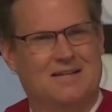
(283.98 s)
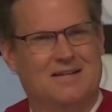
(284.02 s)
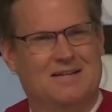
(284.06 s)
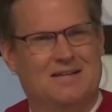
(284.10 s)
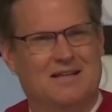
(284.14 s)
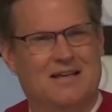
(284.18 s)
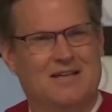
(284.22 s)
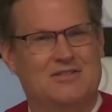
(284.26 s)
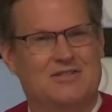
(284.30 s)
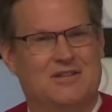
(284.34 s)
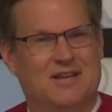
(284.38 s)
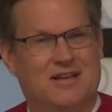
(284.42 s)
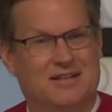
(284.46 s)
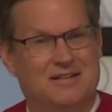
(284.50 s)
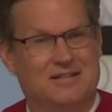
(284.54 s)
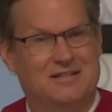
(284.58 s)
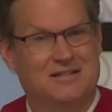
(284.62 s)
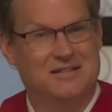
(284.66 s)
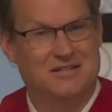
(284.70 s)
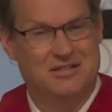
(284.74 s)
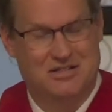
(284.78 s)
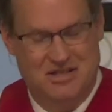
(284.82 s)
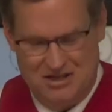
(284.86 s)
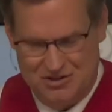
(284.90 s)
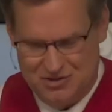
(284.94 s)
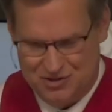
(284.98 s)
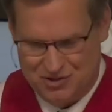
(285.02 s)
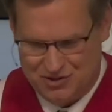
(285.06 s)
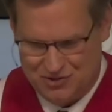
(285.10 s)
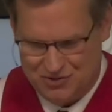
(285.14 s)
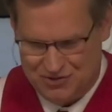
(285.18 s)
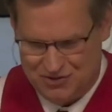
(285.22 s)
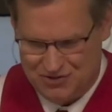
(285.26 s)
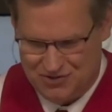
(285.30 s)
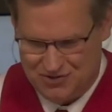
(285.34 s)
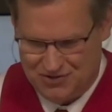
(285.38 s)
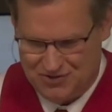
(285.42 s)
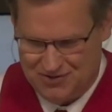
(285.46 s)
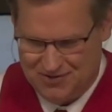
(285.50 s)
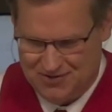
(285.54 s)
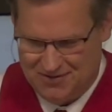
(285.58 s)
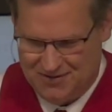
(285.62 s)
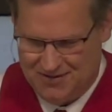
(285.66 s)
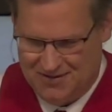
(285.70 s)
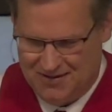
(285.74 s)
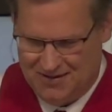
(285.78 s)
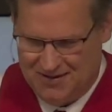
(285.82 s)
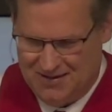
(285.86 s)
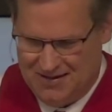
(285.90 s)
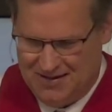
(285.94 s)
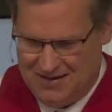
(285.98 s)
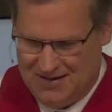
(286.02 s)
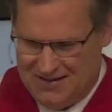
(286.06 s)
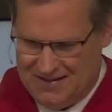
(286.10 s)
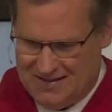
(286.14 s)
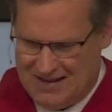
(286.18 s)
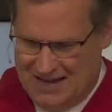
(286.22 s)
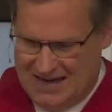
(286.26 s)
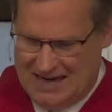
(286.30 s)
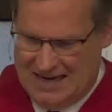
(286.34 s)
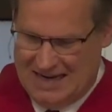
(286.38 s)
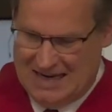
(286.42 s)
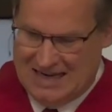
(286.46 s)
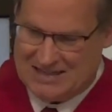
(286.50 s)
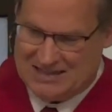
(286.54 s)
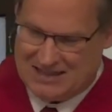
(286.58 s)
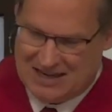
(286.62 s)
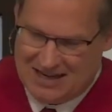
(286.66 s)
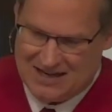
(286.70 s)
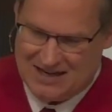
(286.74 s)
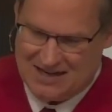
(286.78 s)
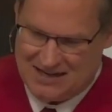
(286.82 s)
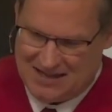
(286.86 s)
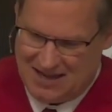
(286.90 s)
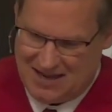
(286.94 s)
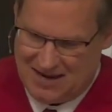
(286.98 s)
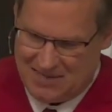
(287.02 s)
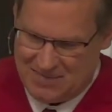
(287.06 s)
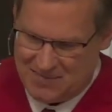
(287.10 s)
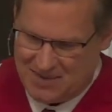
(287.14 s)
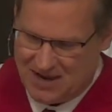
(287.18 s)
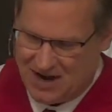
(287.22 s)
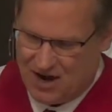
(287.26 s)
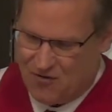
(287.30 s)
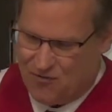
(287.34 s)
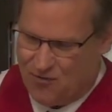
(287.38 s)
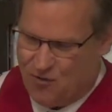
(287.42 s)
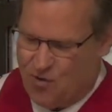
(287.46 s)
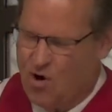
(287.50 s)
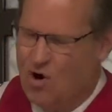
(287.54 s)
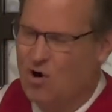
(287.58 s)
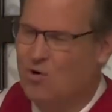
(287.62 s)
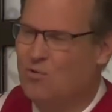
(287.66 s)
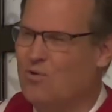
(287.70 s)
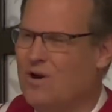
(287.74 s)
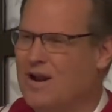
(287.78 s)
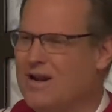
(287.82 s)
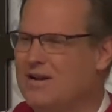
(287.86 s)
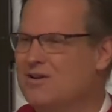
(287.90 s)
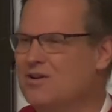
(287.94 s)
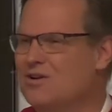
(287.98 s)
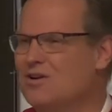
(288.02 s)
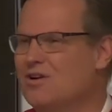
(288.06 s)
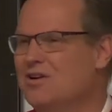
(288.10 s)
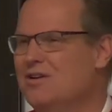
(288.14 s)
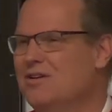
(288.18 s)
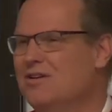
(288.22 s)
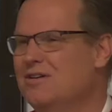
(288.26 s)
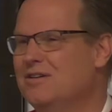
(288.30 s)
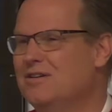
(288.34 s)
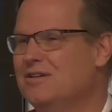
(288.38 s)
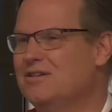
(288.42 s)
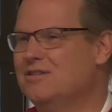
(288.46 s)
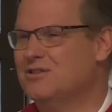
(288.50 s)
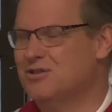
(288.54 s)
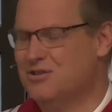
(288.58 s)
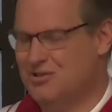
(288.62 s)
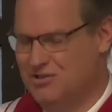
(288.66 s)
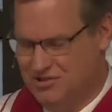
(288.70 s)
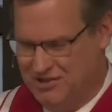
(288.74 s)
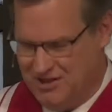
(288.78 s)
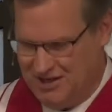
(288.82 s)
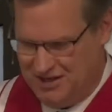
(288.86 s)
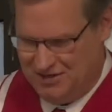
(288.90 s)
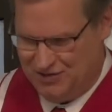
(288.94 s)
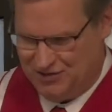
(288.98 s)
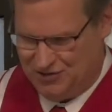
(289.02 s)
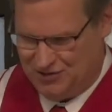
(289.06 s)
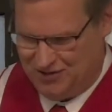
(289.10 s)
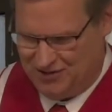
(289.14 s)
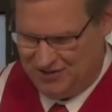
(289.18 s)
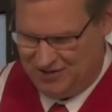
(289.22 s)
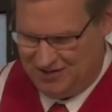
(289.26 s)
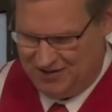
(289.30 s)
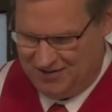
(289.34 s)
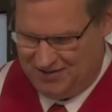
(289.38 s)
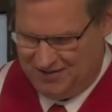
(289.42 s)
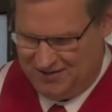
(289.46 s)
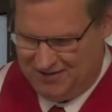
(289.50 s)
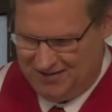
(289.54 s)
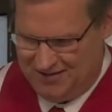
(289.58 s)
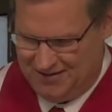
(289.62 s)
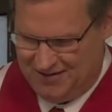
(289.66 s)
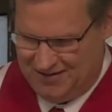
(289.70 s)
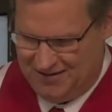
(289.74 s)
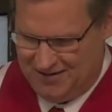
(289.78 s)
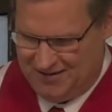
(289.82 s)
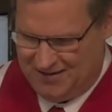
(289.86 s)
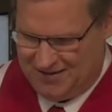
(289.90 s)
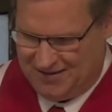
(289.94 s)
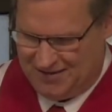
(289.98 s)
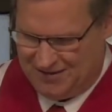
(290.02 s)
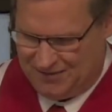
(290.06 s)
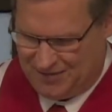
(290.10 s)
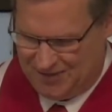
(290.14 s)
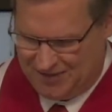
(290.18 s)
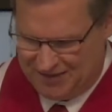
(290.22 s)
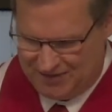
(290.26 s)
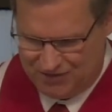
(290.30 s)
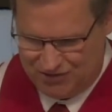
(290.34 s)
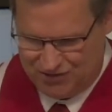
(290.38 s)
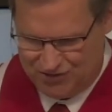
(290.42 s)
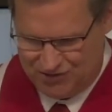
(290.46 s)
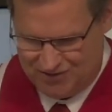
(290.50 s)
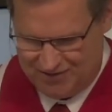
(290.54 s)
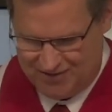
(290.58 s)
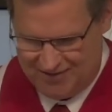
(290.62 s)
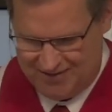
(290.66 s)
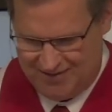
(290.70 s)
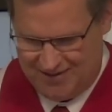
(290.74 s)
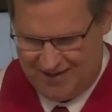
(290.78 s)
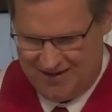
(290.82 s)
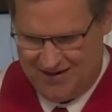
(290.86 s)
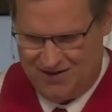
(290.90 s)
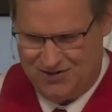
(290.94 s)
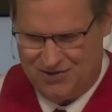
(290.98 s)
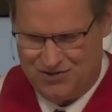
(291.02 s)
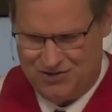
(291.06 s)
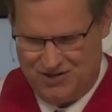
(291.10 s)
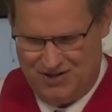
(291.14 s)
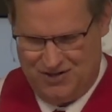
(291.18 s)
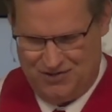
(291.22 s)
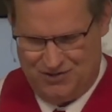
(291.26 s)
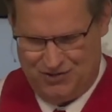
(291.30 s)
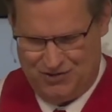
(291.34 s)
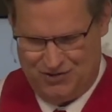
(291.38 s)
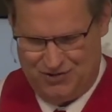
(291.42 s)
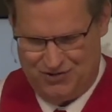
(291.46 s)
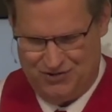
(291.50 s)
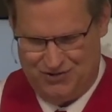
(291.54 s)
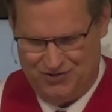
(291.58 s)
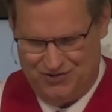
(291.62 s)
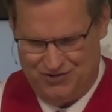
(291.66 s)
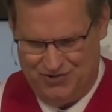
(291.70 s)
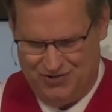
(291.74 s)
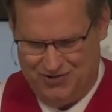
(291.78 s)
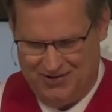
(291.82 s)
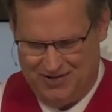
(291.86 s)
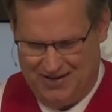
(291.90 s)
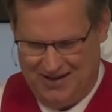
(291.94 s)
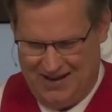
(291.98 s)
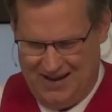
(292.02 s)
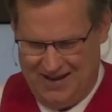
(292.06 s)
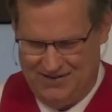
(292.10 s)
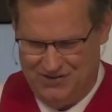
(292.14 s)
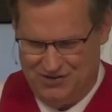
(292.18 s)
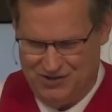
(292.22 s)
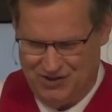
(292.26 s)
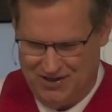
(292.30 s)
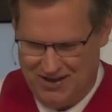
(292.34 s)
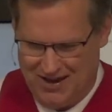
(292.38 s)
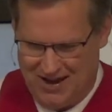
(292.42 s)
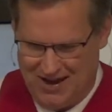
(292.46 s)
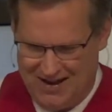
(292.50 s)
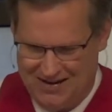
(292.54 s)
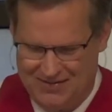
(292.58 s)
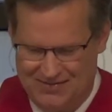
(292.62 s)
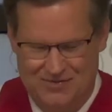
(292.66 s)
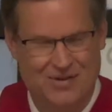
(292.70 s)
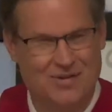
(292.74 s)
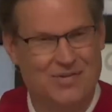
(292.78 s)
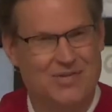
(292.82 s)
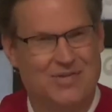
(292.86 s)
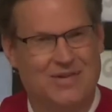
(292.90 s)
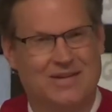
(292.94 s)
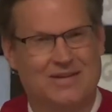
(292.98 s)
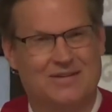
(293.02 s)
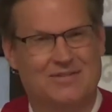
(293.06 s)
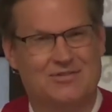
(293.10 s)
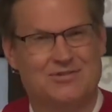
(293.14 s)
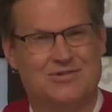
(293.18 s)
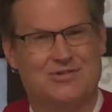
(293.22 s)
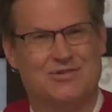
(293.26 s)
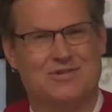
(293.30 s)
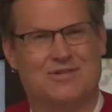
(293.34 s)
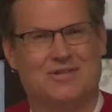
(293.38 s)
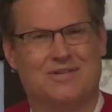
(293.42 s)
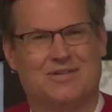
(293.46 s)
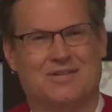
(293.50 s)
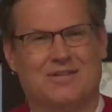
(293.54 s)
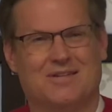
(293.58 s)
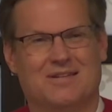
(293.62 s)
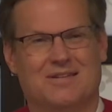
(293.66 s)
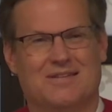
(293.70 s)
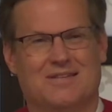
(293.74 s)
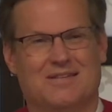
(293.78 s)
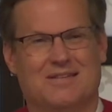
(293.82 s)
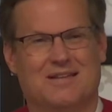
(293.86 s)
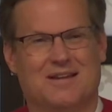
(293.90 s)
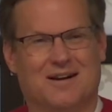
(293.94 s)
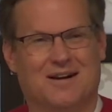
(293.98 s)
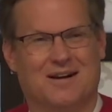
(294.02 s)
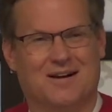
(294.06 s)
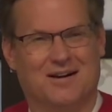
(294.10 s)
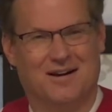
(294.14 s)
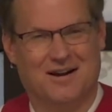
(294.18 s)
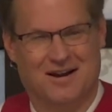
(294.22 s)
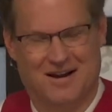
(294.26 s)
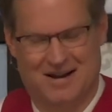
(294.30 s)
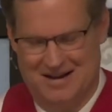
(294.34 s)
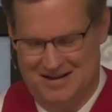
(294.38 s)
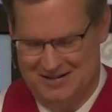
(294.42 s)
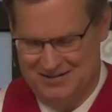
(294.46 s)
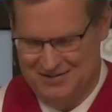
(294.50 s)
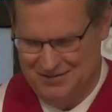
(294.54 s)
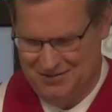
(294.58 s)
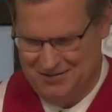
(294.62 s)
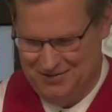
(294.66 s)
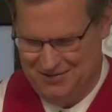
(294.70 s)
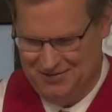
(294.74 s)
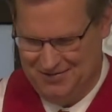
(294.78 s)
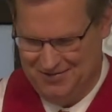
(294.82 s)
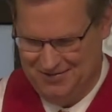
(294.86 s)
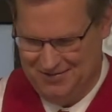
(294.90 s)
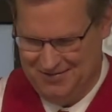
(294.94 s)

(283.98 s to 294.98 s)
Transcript: They said, "Caesar's." Then he said to them, "Therefore render to Caesar the things that are Caesar's, and to God the things that are God's."